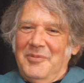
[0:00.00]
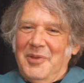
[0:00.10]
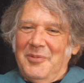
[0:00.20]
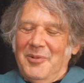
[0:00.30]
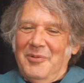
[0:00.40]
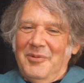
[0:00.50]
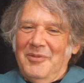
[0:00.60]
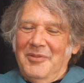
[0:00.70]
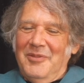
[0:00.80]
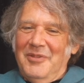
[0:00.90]

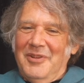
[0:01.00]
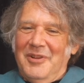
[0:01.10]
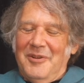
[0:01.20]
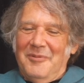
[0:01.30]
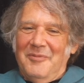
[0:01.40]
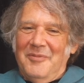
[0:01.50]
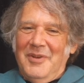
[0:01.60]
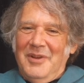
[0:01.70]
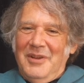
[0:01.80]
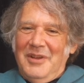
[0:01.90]
people, um,
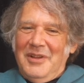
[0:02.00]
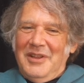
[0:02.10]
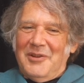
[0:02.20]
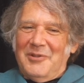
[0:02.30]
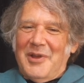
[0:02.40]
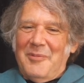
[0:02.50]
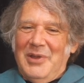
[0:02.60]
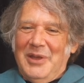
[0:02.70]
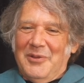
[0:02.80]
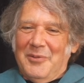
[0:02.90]
you know, not
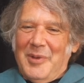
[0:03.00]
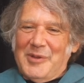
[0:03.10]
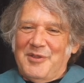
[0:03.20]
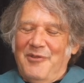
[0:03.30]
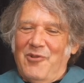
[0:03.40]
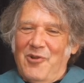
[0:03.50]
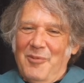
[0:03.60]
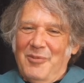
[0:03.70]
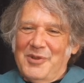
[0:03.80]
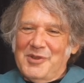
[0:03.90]
being in the best
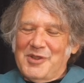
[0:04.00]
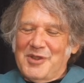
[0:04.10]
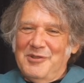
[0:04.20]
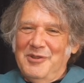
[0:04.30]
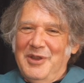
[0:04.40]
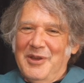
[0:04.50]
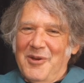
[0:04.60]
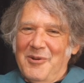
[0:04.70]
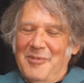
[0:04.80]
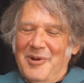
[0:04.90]
form in the
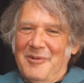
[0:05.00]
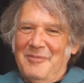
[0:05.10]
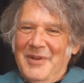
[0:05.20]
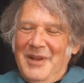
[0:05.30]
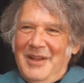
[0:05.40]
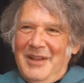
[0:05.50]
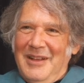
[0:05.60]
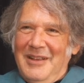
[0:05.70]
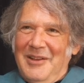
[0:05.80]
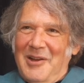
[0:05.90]
studio. But
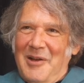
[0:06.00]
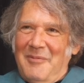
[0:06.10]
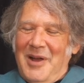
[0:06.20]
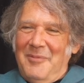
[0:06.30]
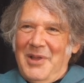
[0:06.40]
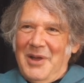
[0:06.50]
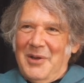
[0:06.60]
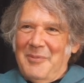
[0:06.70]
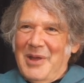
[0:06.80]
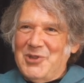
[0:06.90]
you know, I'm, I'm not
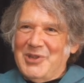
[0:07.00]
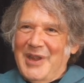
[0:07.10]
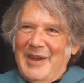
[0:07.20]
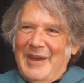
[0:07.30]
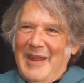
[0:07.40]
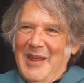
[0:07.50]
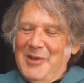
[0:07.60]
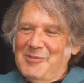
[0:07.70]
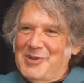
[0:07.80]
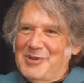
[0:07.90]
going to mention any
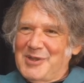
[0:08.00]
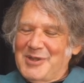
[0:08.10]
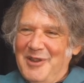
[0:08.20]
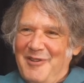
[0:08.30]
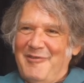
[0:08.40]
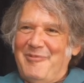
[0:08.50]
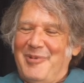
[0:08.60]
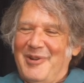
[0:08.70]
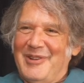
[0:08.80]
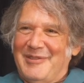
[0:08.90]
names and
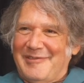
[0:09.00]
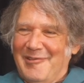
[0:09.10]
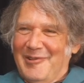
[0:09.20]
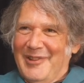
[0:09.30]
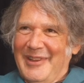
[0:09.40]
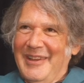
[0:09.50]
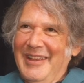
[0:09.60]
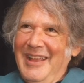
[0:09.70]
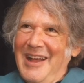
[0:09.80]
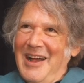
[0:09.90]
stuff, but mm-hmm. certainly
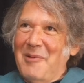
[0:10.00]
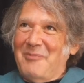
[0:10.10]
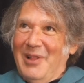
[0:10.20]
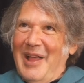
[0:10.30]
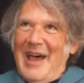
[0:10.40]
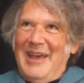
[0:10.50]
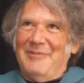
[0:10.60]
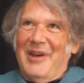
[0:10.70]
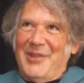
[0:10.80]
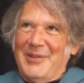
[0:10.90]
I'm
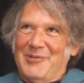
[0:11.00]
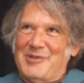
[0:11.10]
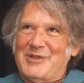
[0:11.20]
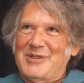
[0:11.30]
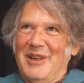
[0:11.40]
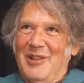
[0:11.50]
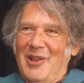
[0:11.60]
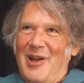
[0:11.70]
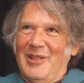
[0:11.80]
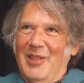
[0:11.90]
glad. I think there's a
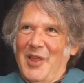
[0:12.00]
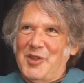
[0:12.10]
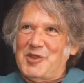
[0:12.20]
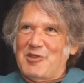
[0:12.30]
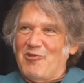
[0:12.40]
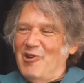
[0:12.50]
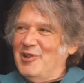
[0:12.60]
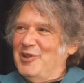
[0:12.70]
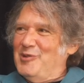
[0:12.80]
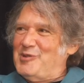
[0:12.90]
lot less
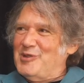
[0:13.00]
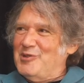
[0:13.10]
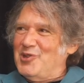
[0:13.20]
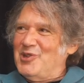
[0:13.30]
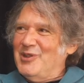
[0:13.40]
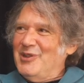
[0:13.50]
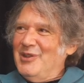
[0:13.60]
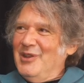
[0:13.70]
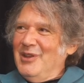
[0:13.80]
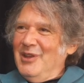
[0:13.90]
drug usage
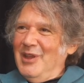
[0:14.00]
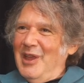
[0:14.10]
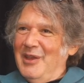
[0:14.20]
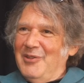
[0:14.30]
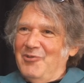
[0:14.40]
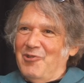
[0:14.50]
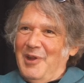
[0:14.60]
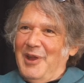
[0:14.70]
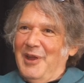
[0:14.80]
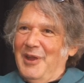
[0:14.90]
and
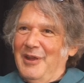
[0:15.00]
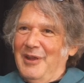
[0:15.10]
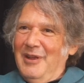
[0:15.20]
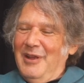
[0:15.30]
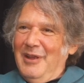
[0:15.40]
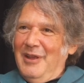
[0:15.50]
drinking